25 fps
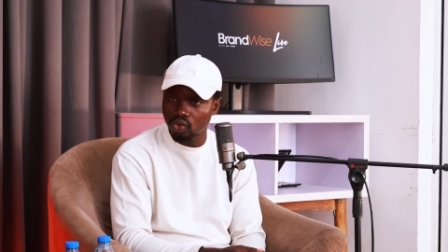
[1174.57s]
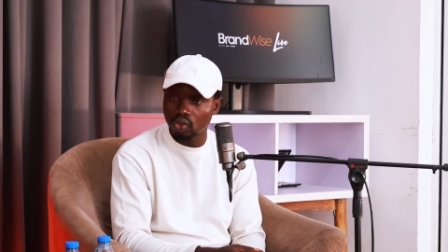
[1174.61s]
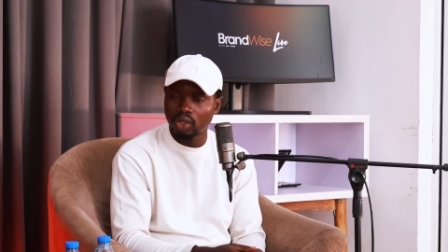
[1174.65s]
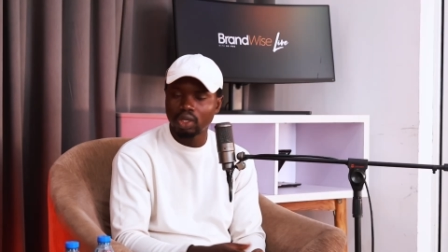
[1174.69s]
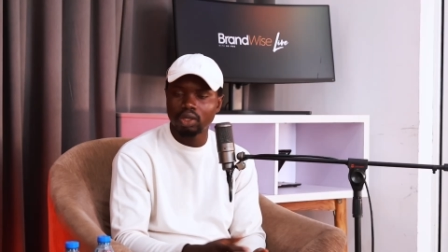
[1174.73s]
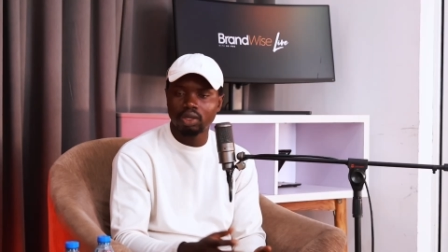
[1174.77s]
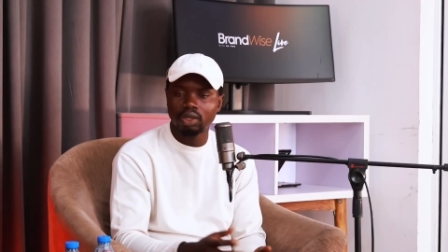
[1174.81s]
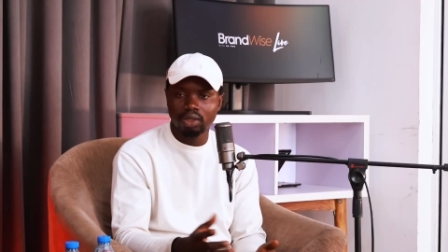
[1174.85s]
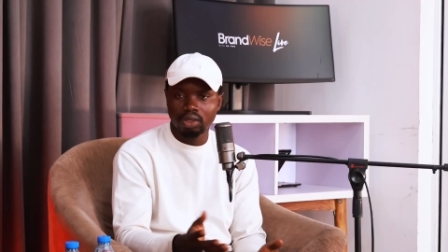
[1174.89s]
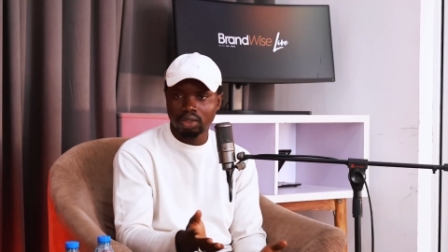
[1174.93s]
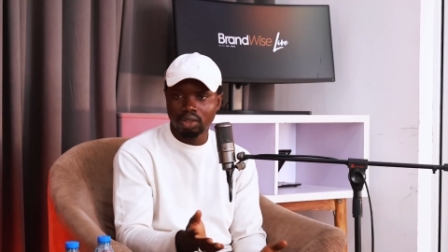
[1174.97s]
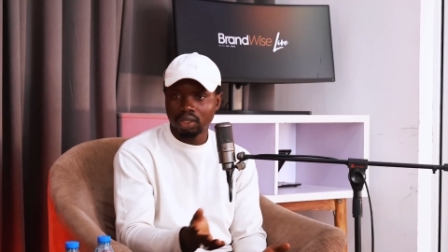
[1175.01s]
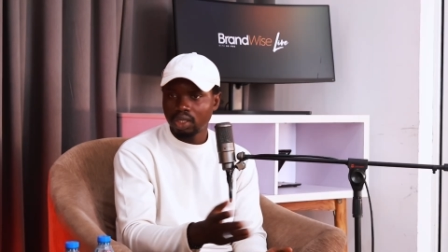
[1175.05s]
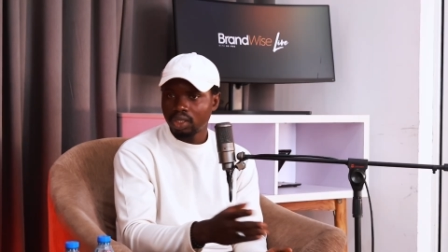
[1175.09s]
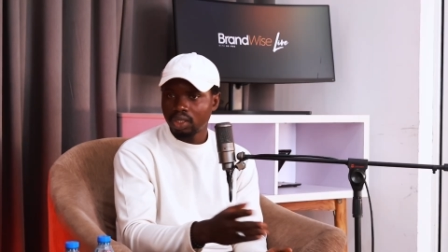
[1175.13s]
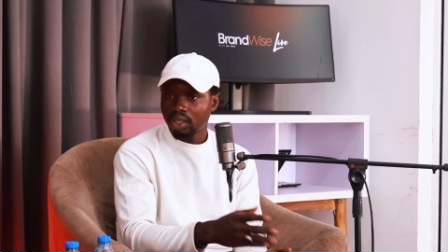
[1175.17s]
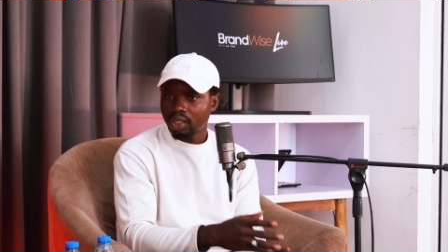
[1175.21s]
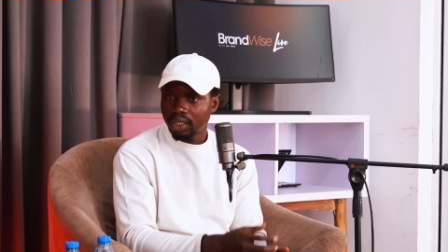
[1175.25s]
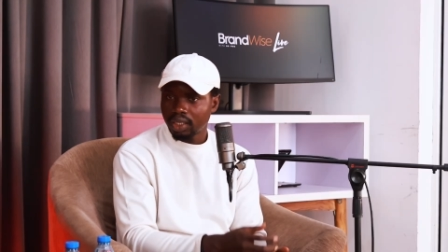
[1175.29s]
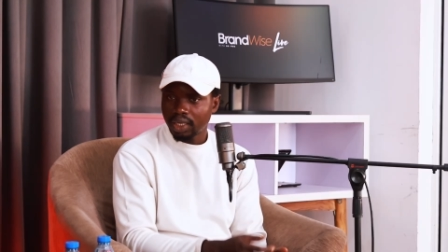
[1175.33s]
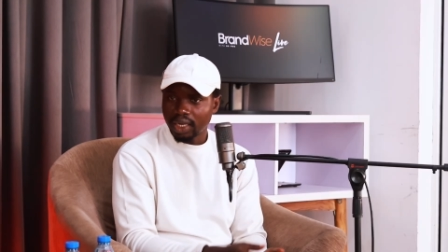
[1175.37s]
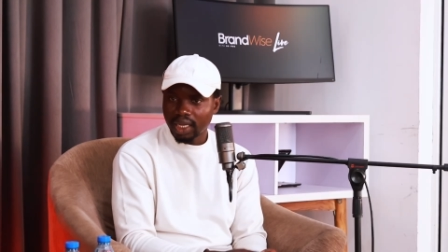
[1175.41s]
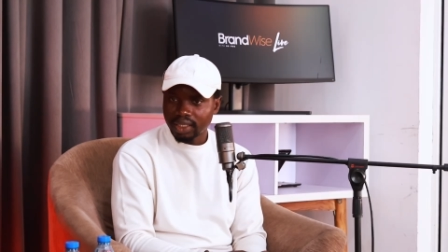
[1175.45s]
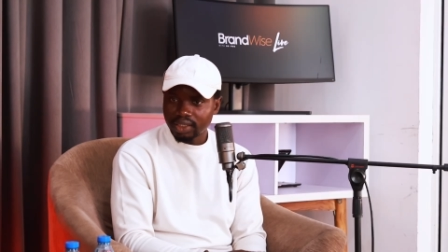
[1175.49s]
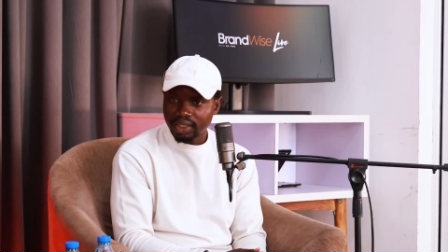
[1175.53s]
So
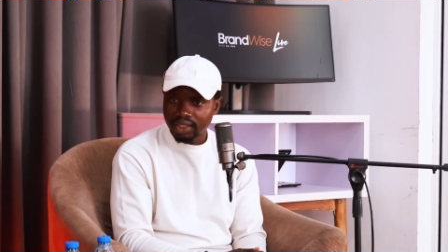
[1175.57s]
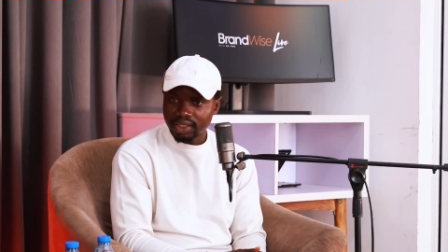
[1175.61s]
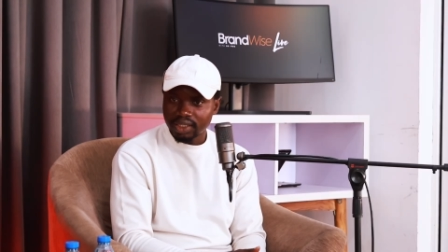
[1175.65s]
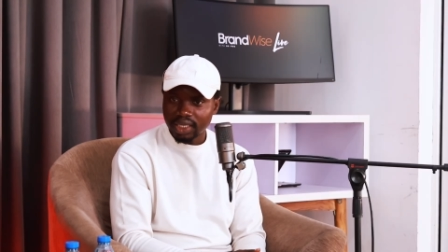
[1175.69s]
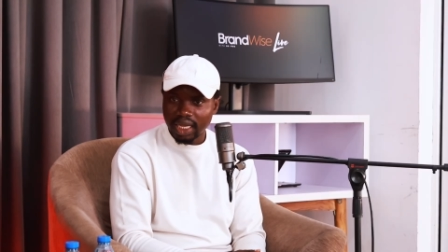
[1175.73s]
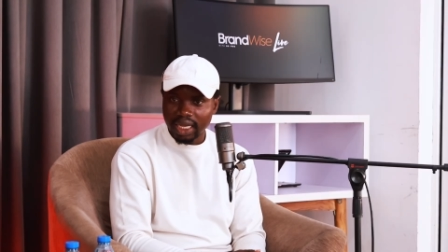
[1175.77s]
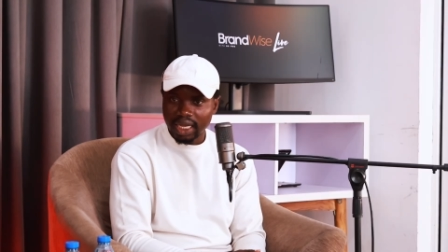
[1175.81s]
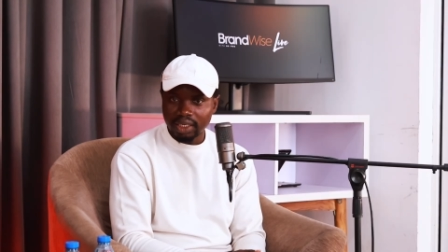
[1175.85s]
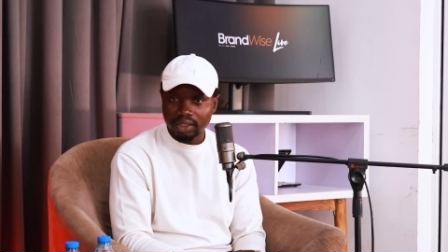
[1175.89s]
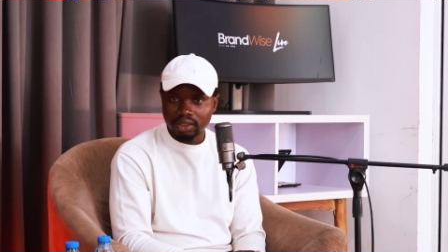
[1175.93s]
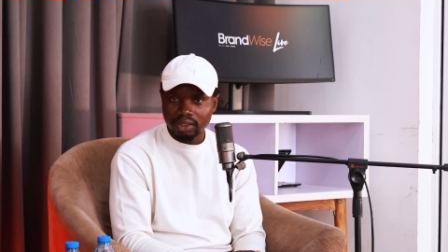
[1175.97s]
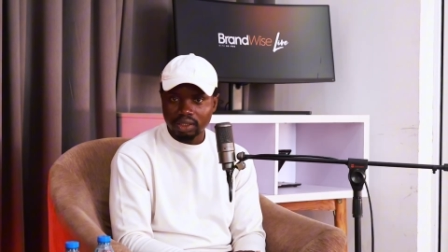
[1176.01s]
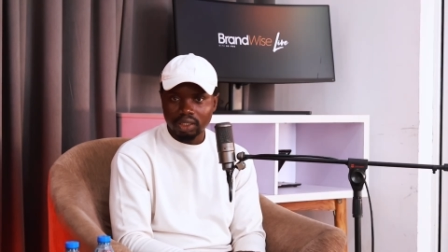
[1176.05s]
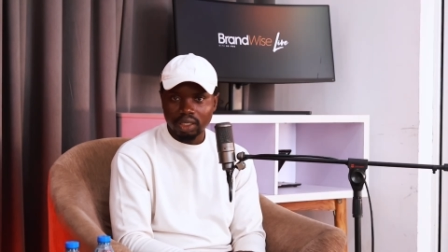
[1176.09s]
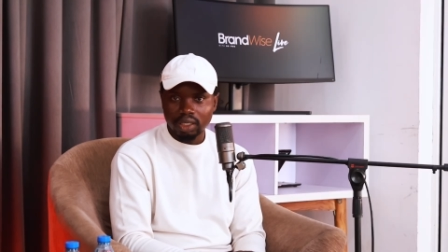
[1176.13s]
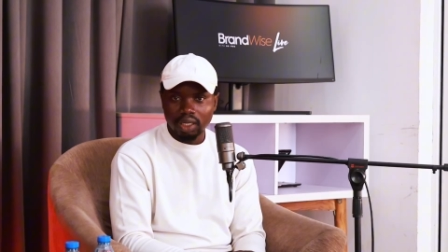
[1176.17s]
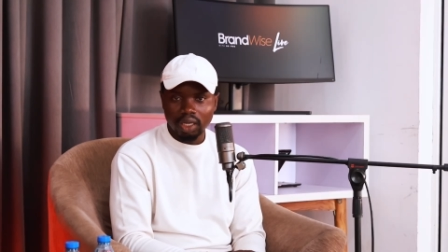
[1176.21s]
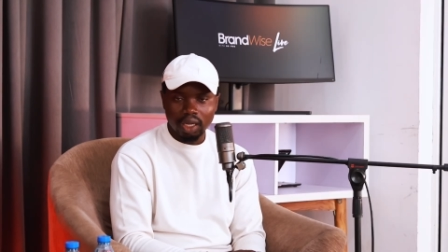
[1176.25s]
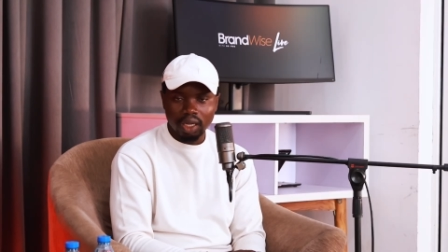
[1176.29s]
that aside,